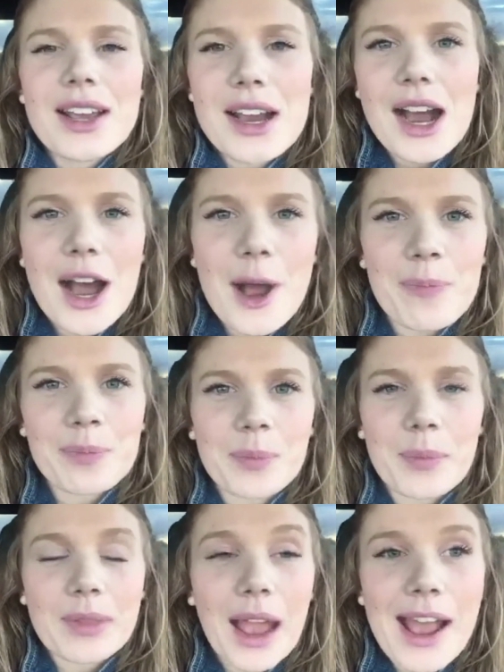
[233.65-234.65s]

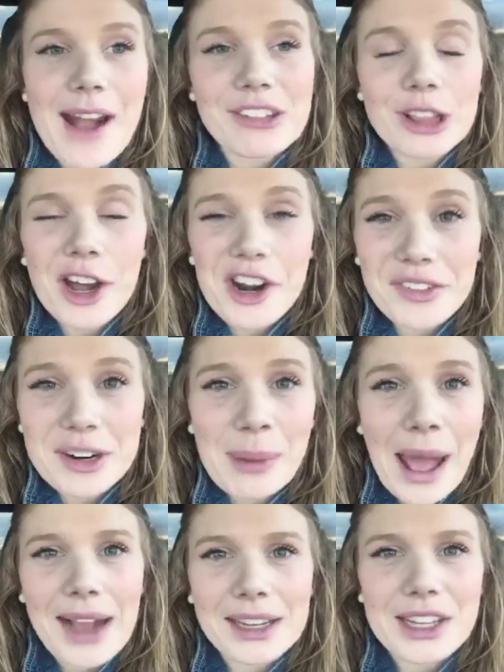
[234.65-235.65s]
I have a lot of
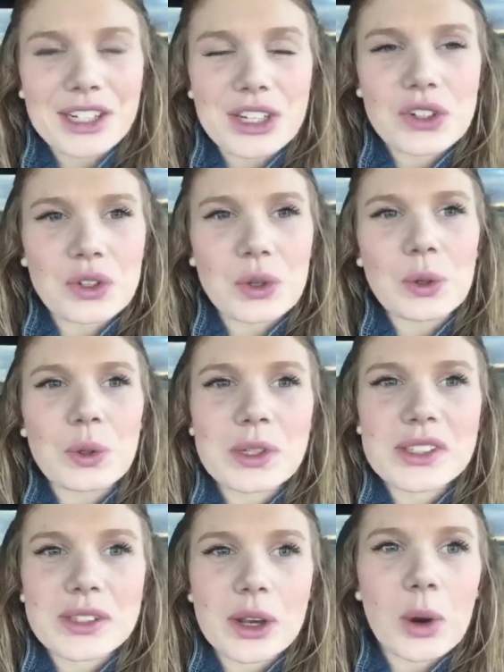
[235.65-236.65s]
unpacking to do,
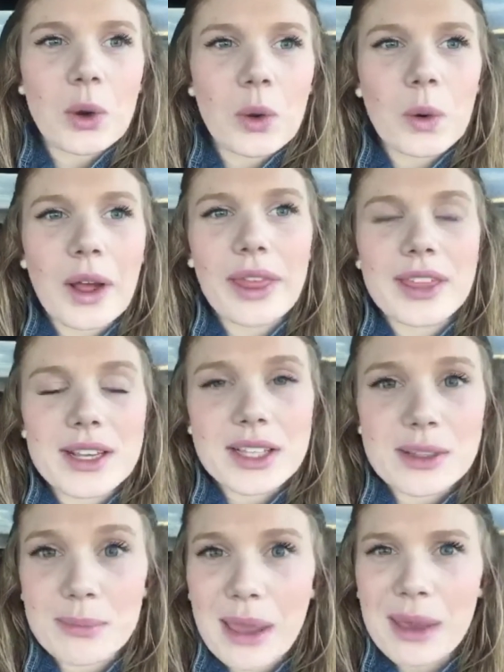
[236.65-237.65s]
so
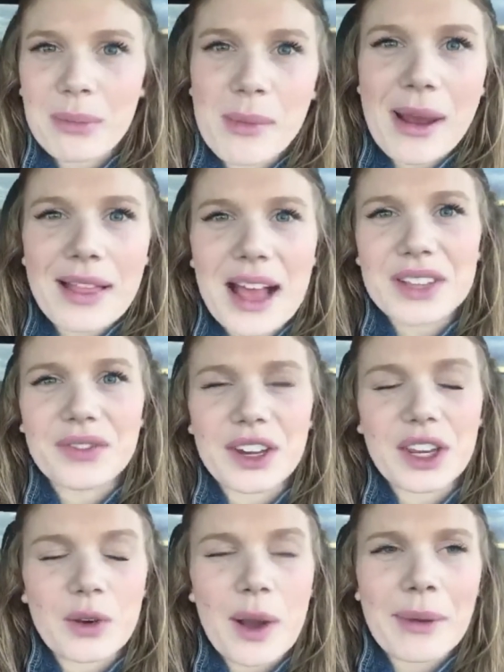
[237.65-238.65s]
this may be my last
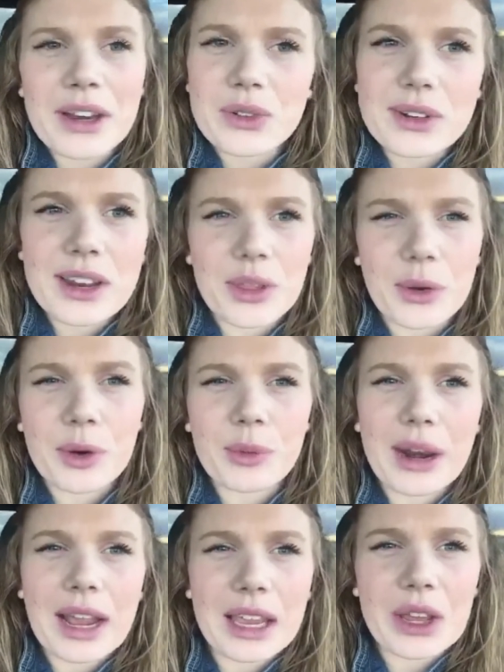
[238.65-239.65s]
video. I might do another one
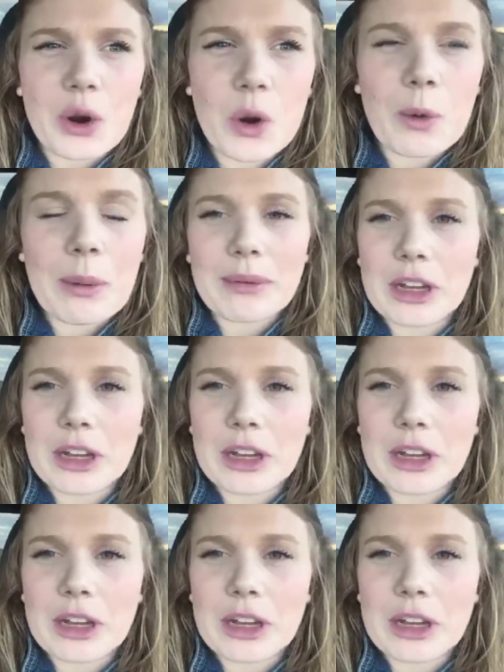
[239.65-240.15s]
when I get home.